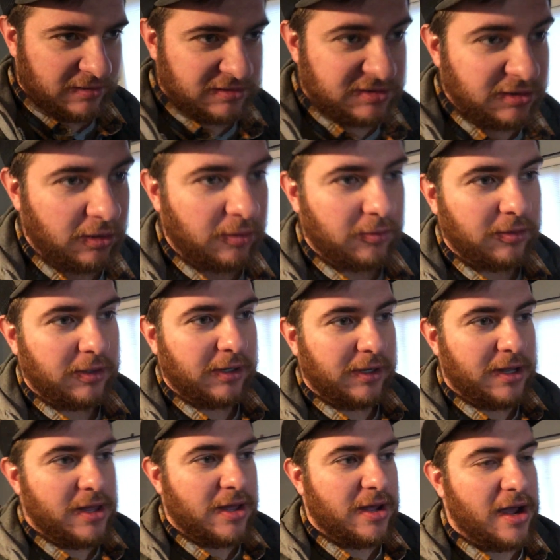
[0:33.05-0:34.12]
So
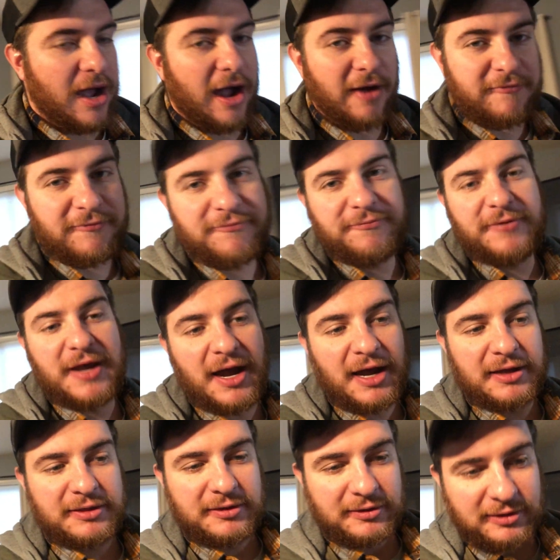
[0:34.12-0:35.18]
I
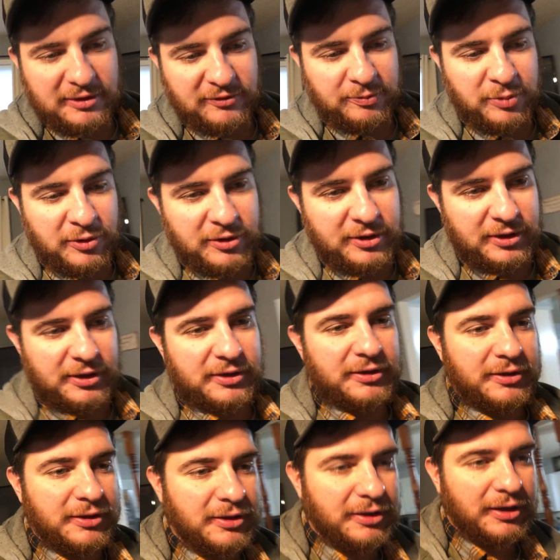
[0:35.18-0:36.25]
got the lift put in,